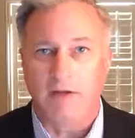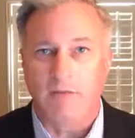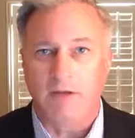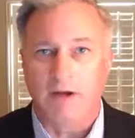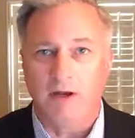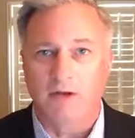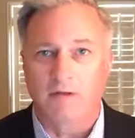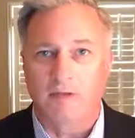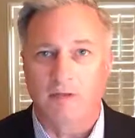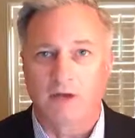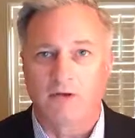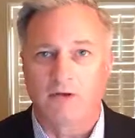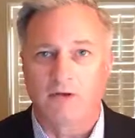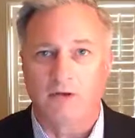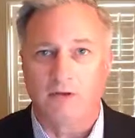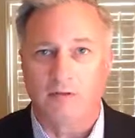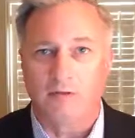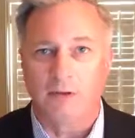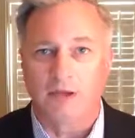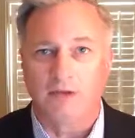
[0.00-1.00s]
And we need to make
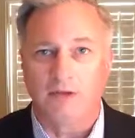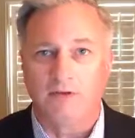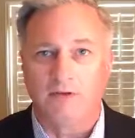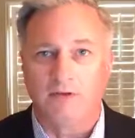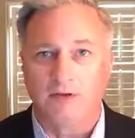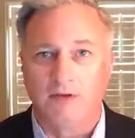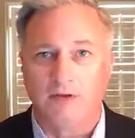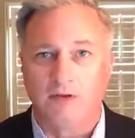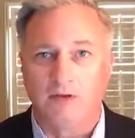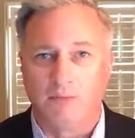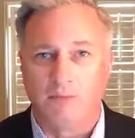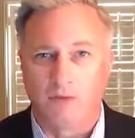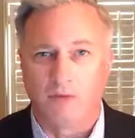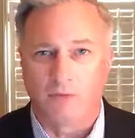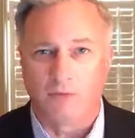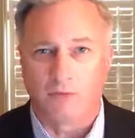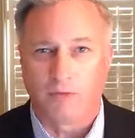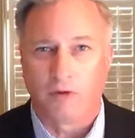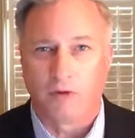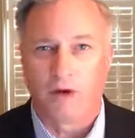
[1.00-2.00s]
sure that we continue to
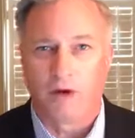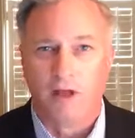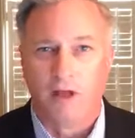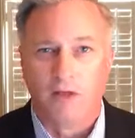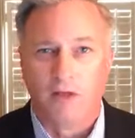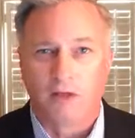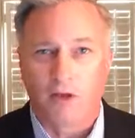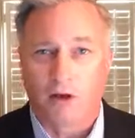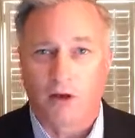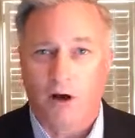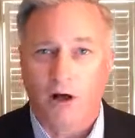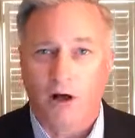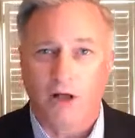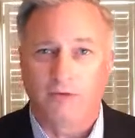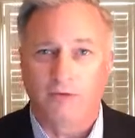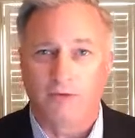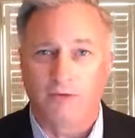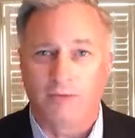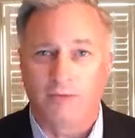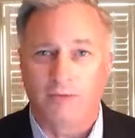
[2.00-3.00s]
put forward the
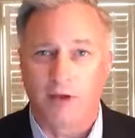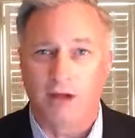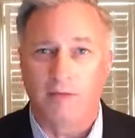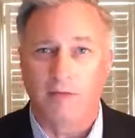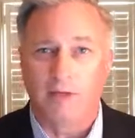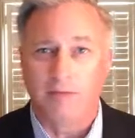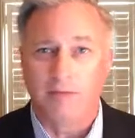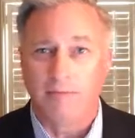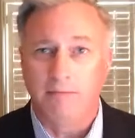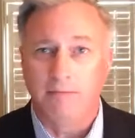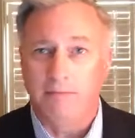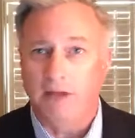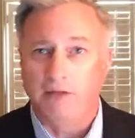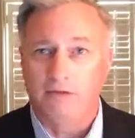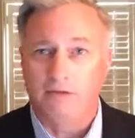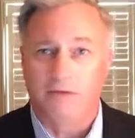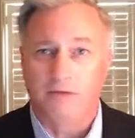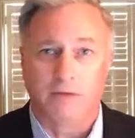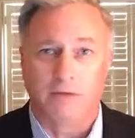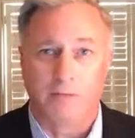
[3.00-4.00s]
cause of freedom in the
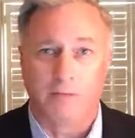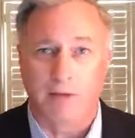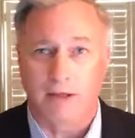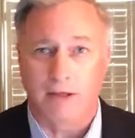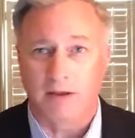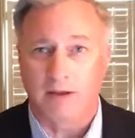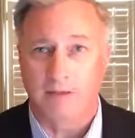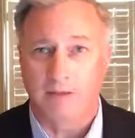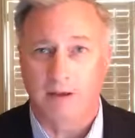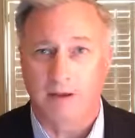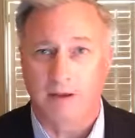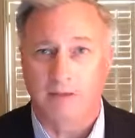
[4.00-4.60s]
midst of the pandemic.